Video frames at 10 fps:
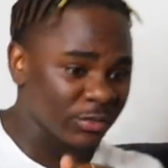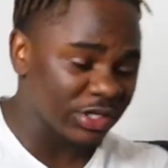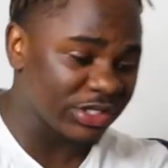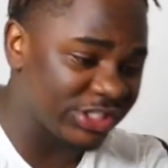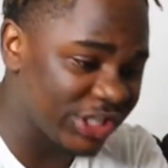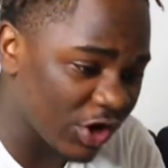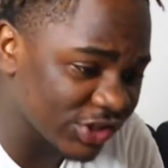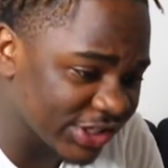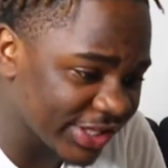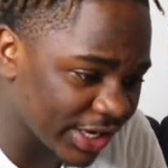Did y'all
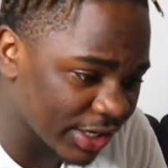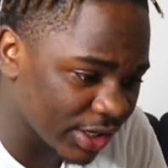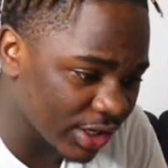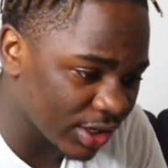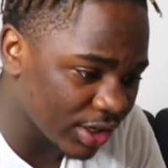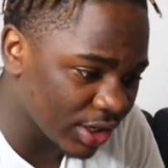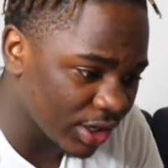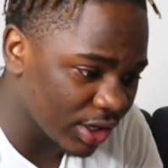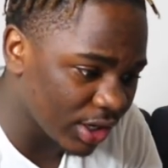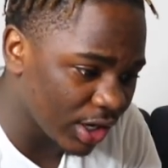see that?
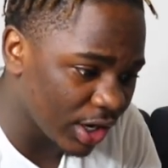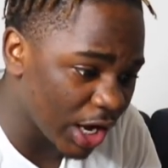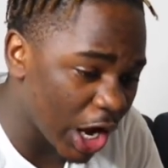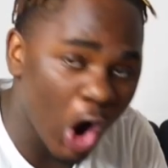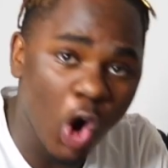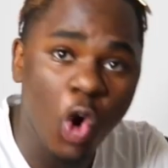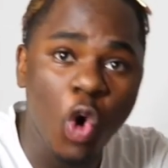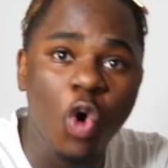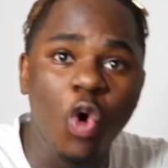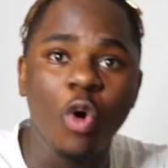
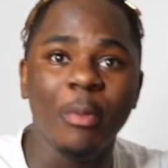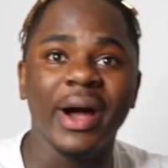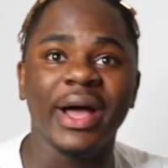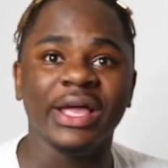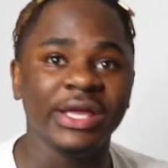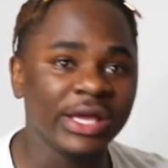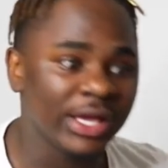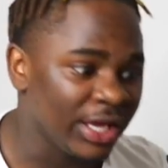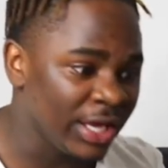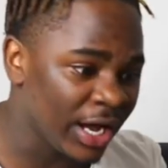Oh my
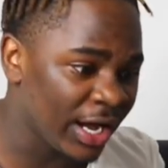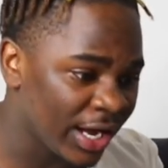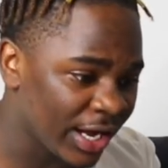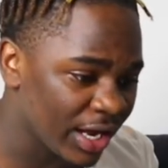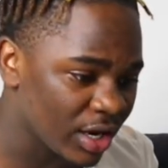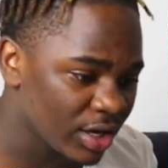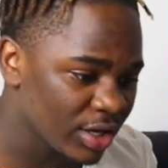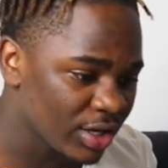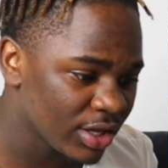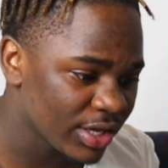God.
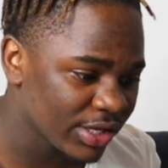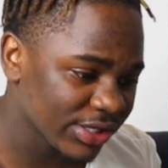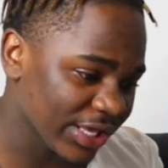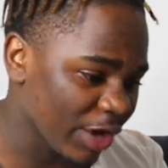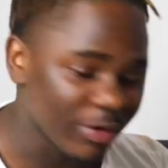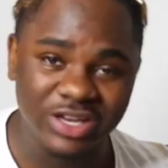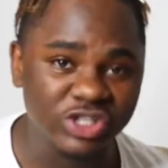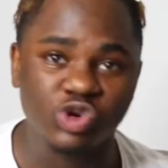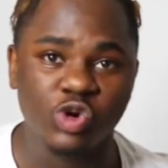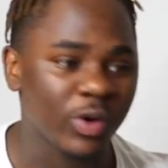Hey, we need
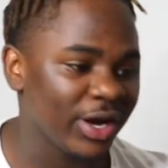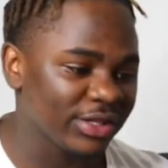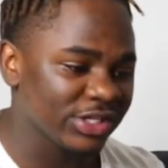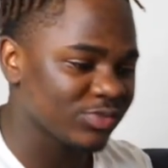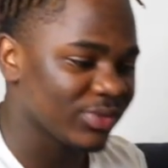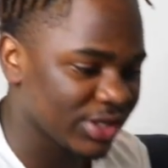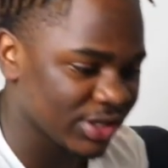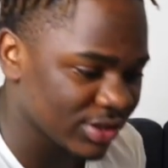to rewind this, man. No.